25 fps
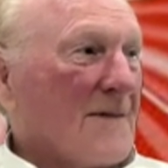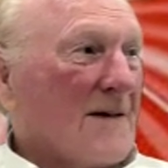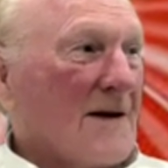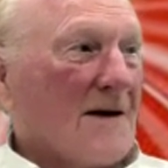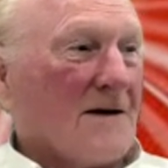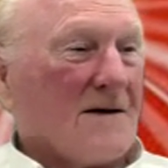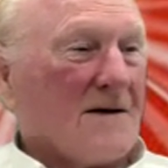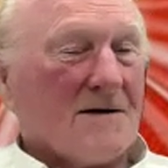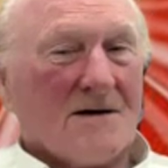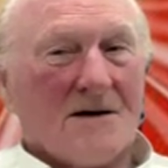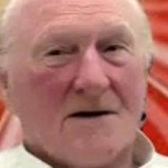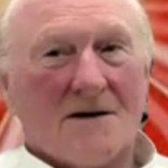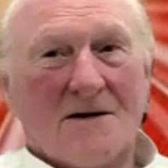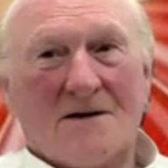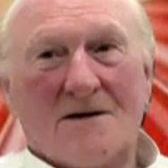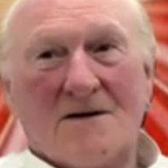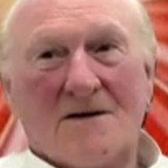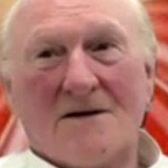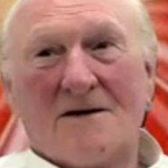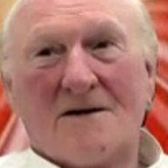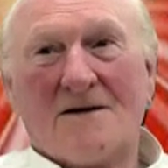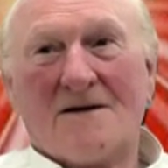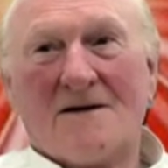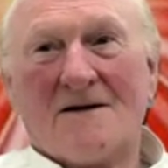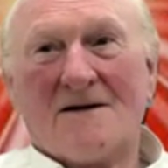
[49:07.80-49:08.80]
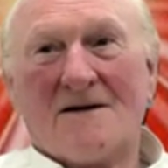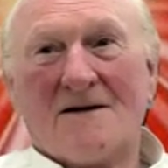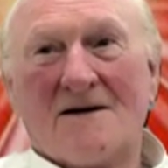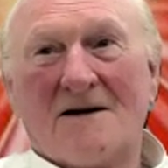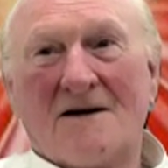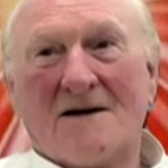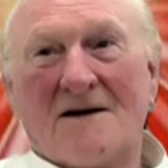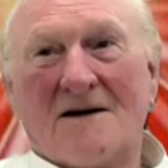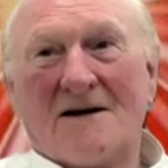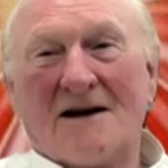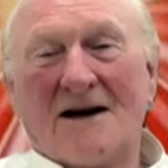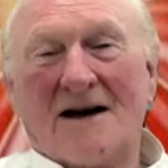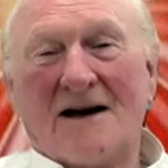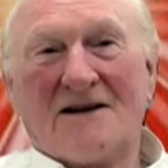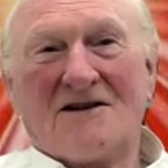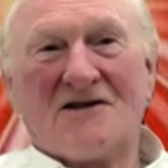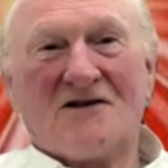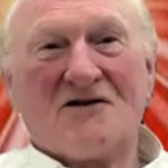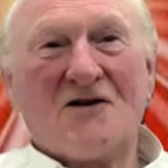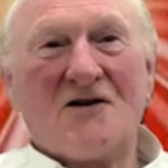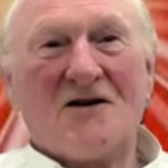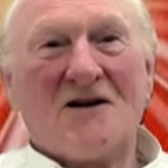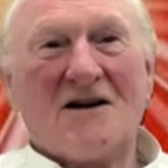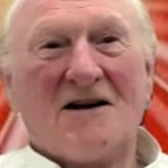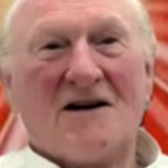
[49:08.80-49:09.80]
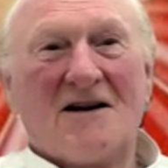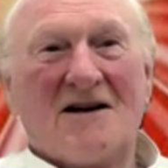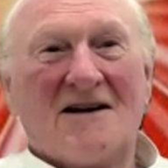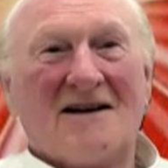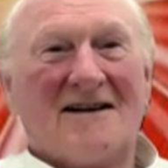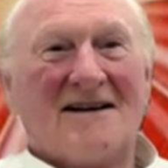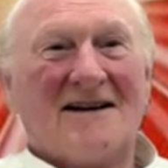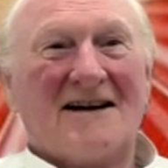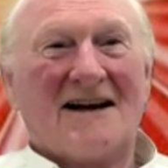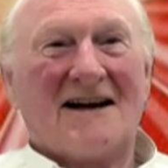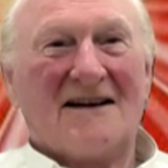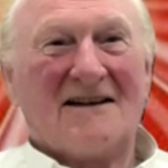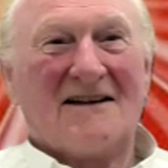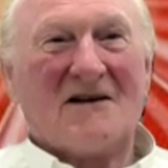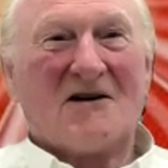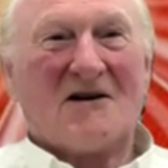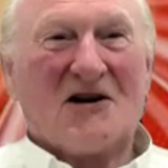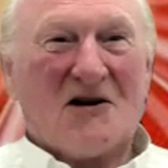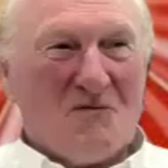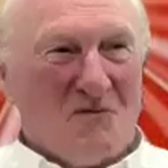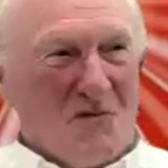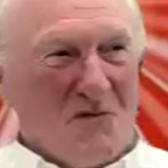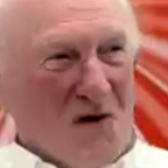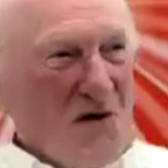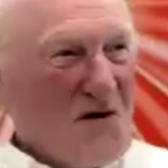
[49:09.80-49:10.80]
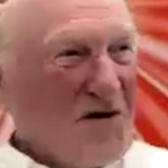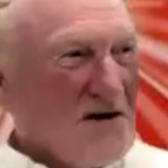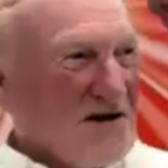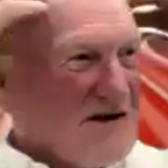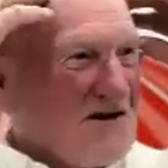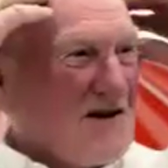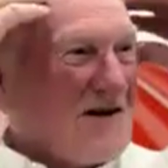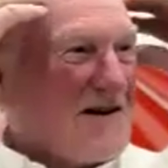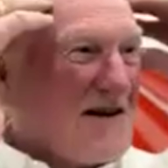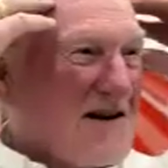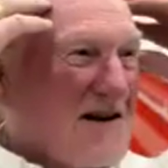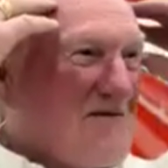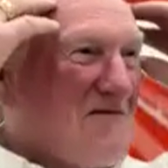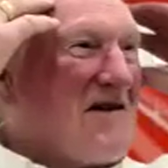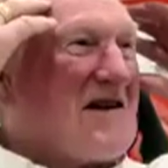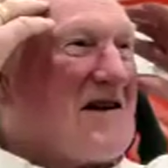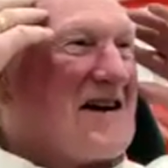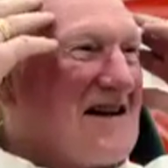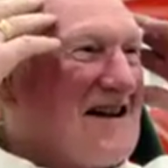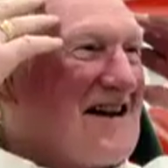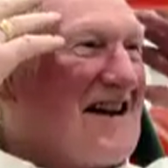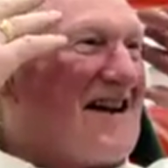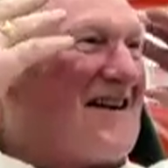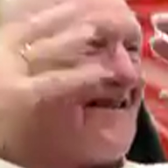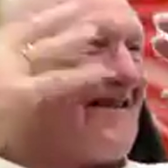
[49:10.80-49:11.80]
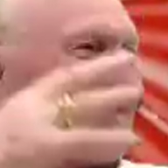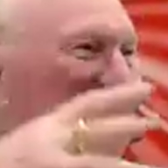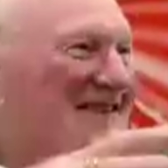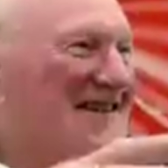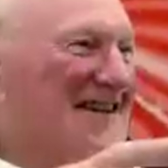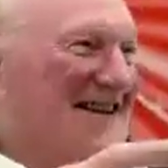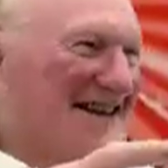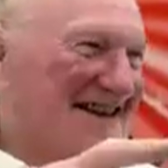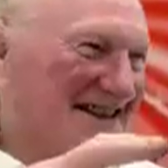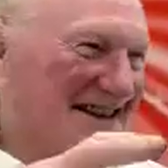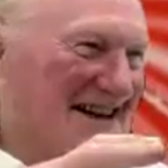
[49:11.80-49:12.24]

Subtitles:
So it's not the computer's not going to be in there, isn't it?